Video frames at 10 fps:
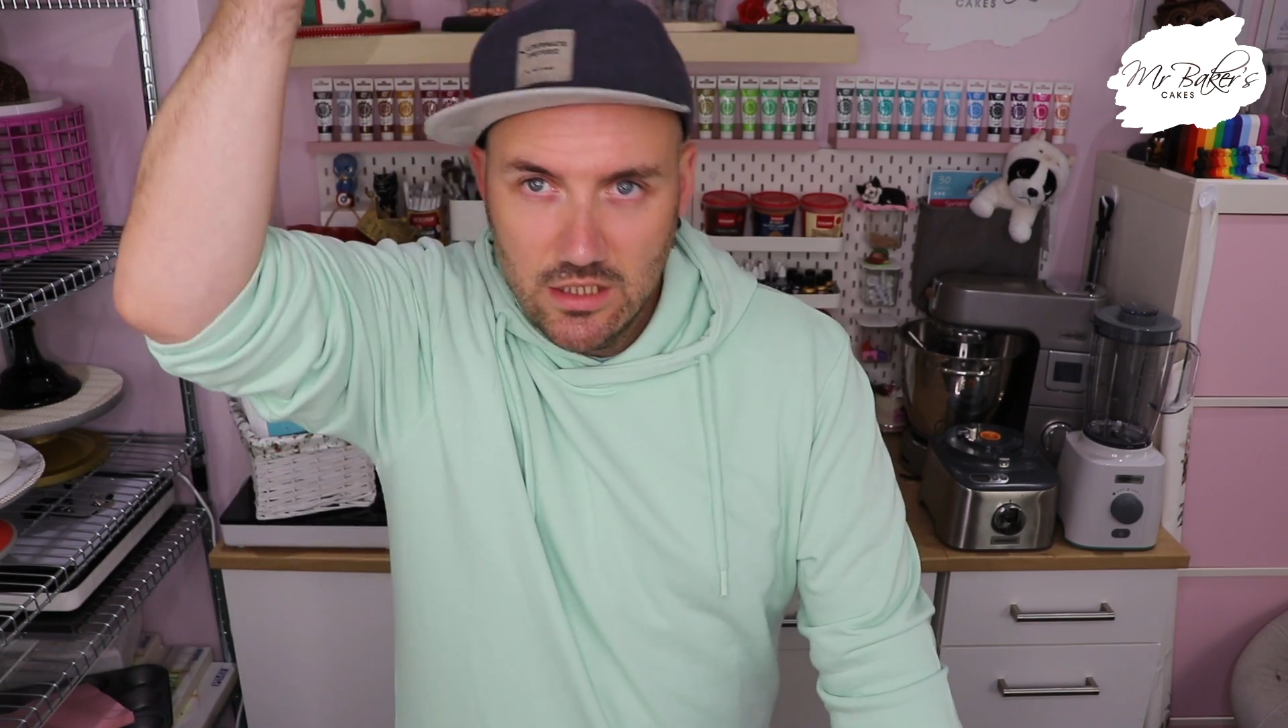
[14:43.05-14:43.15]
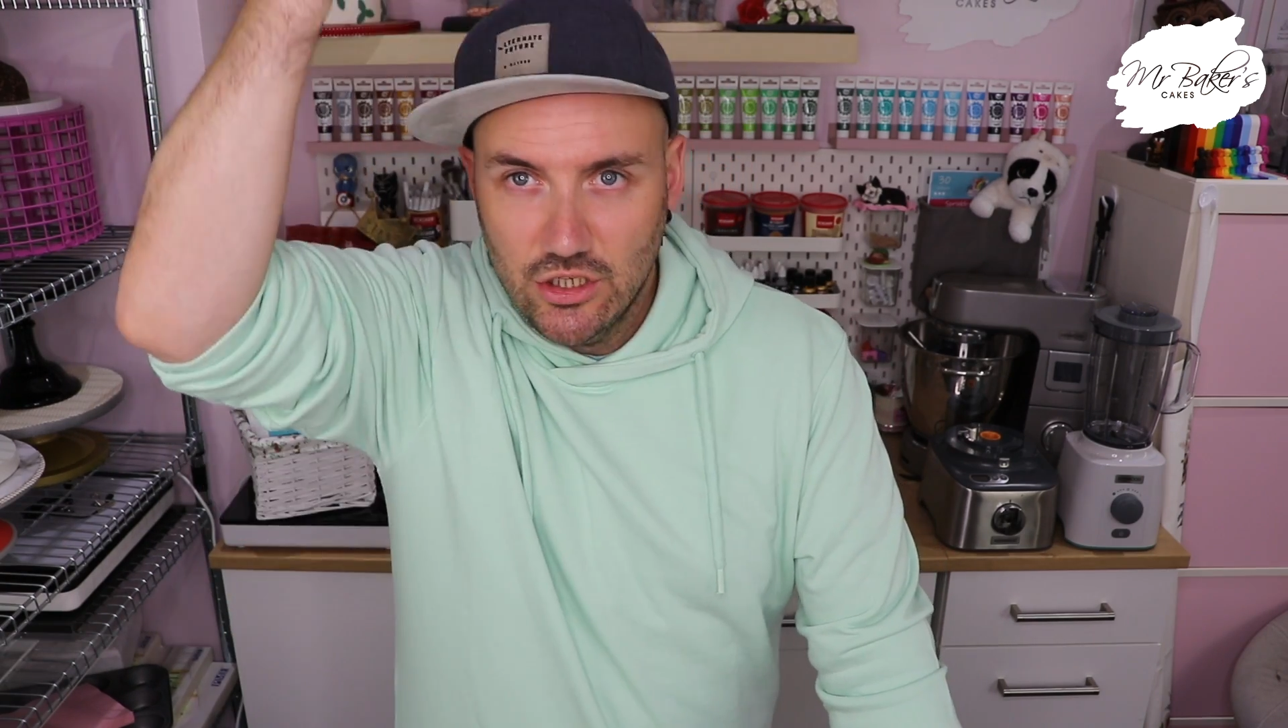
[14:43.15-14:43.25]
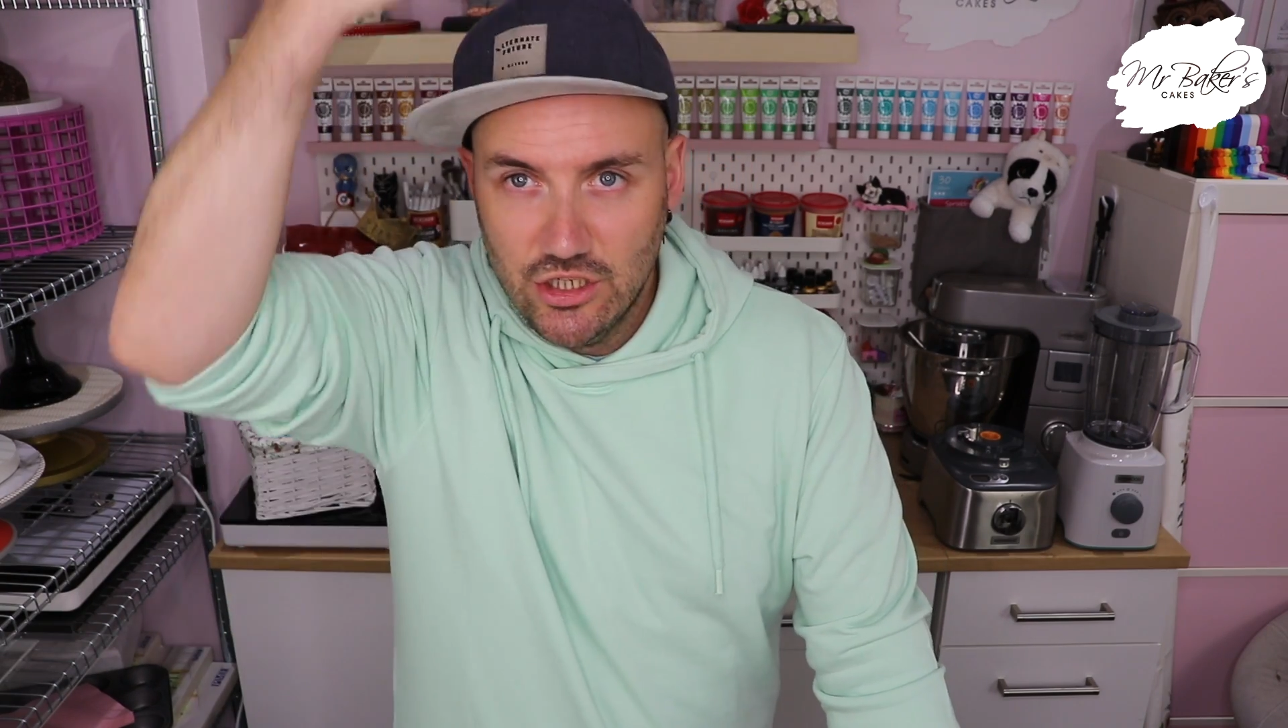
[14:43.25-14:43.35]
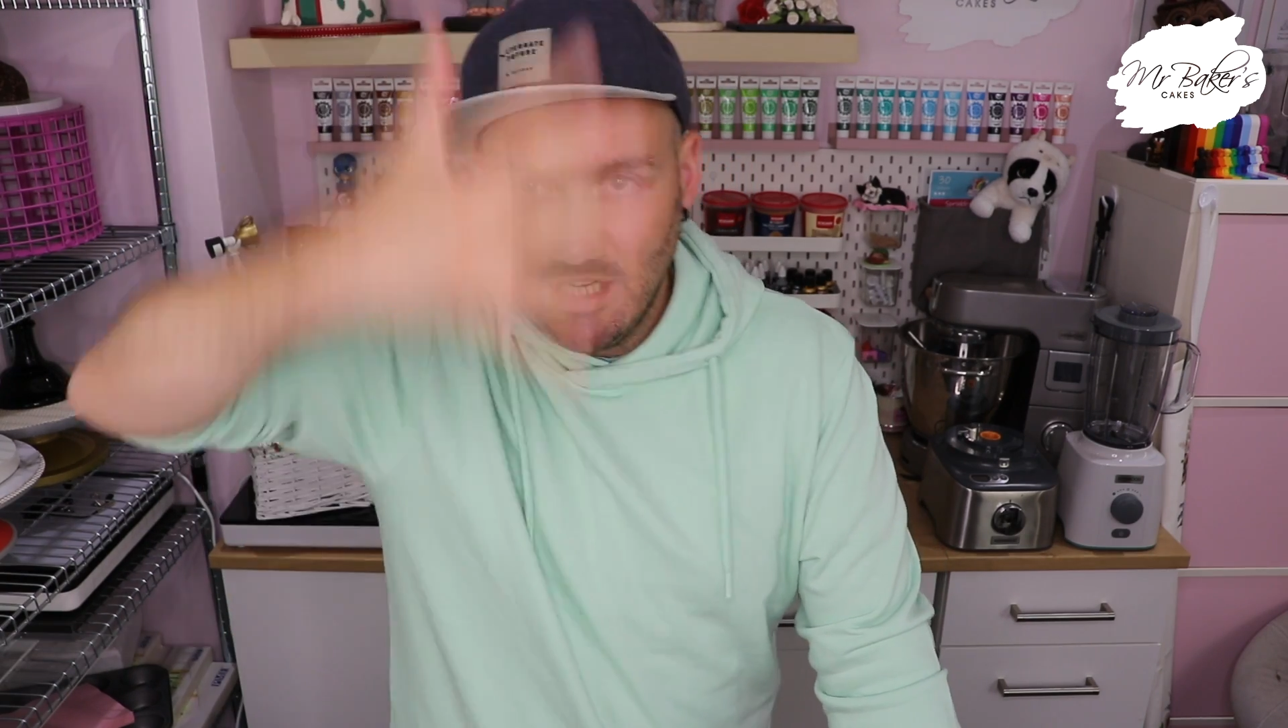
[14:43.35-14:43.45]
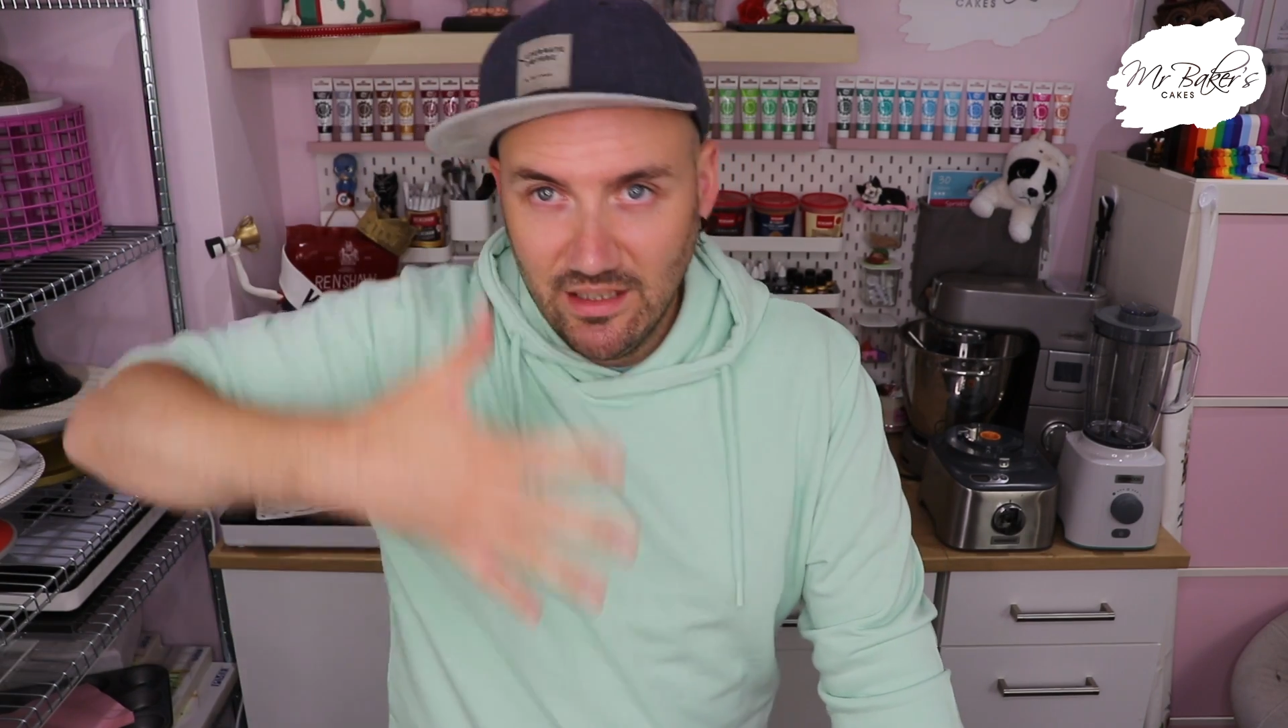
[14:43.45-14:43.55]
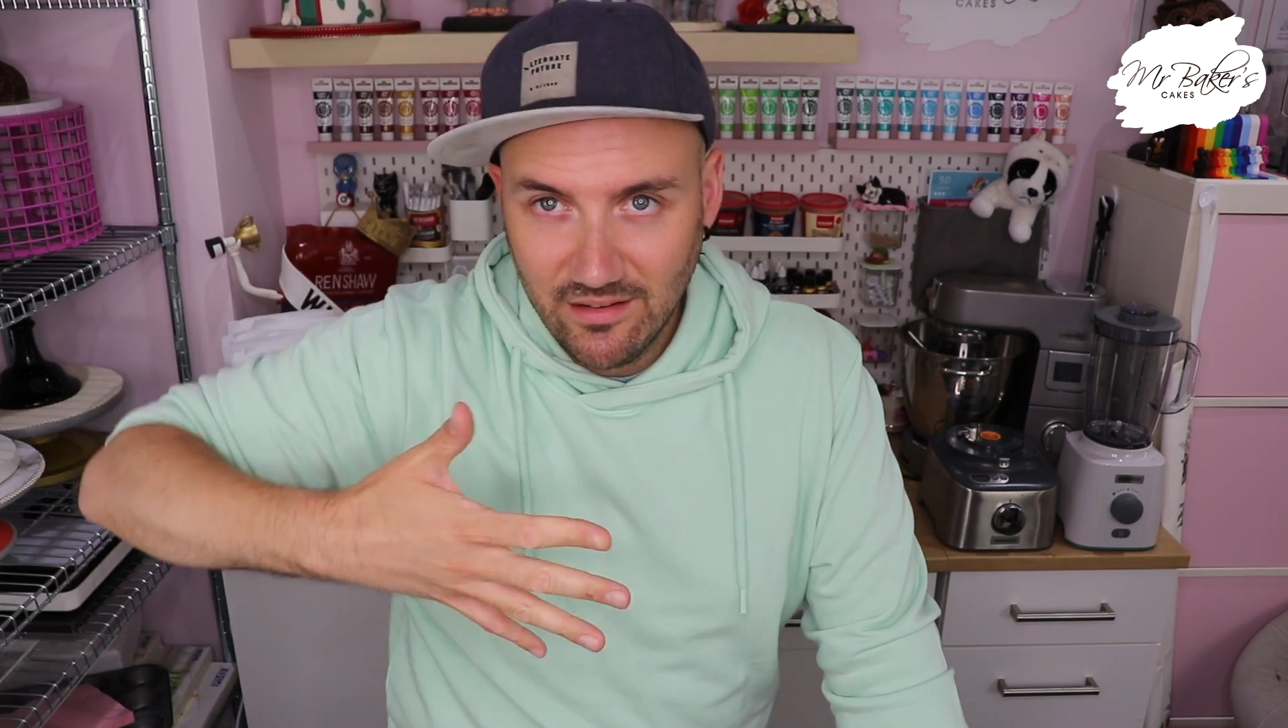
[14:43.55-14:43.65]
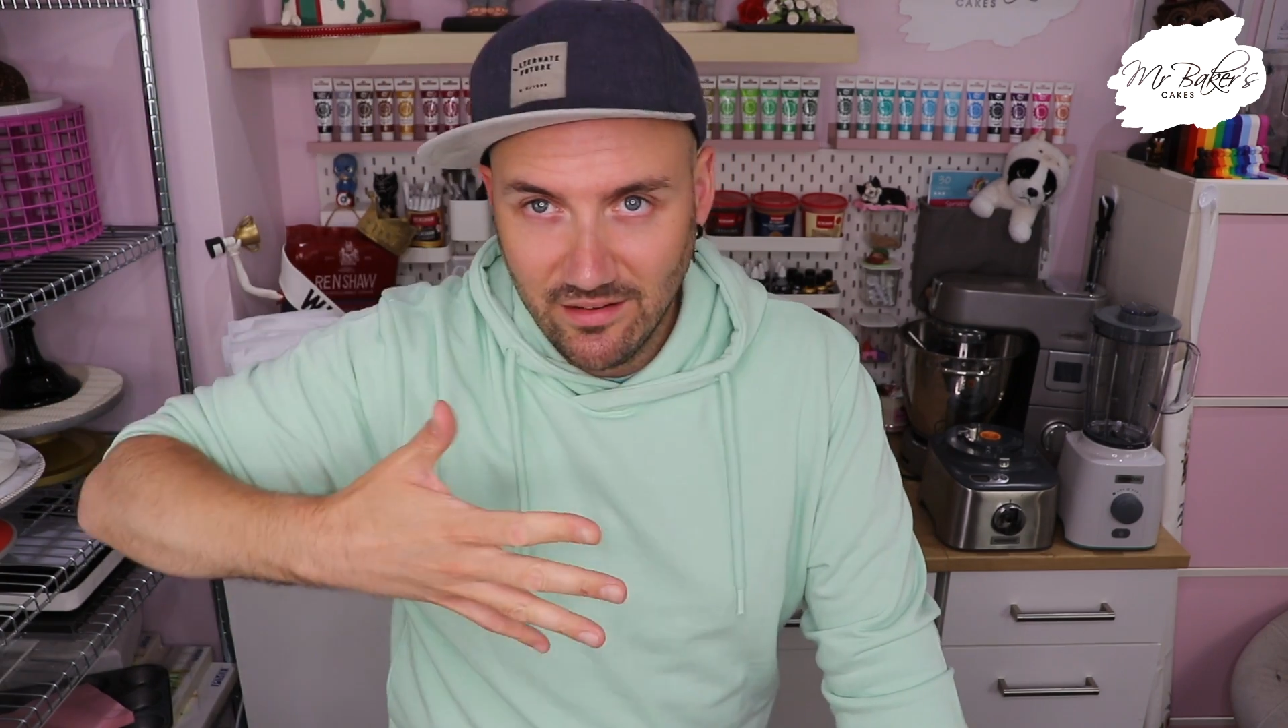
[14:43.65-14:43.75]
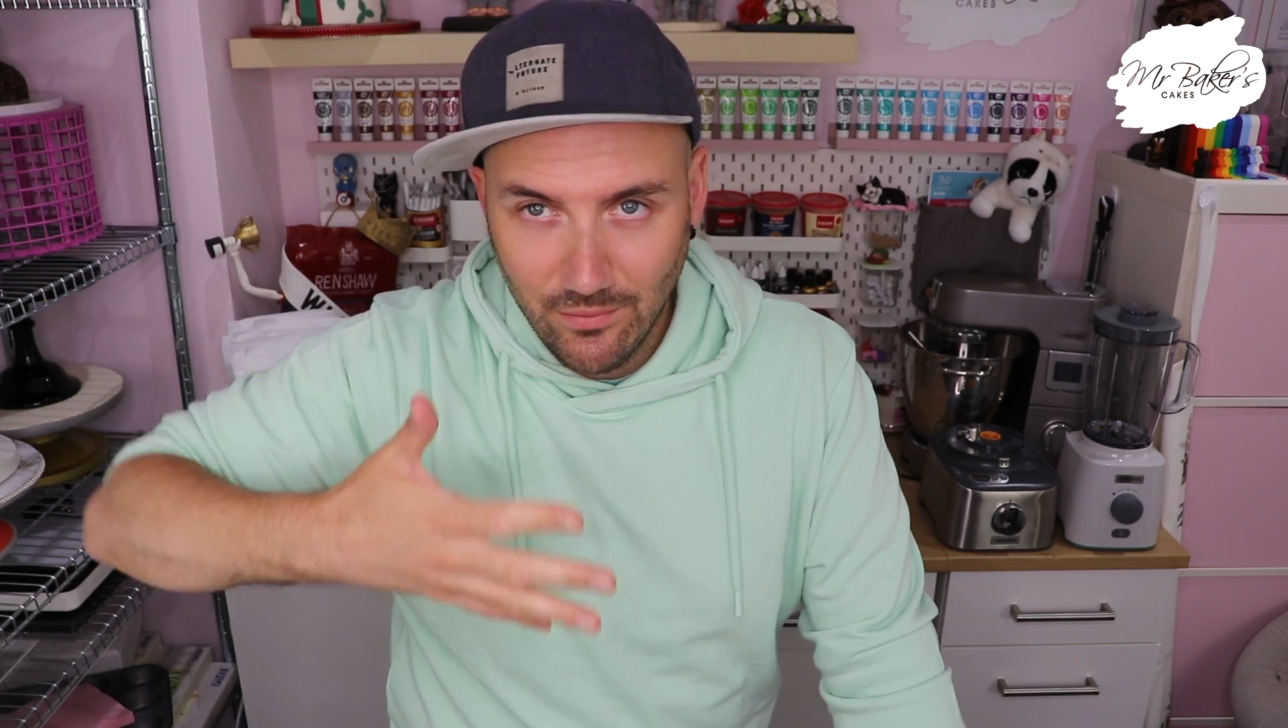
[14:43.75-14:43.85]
sheets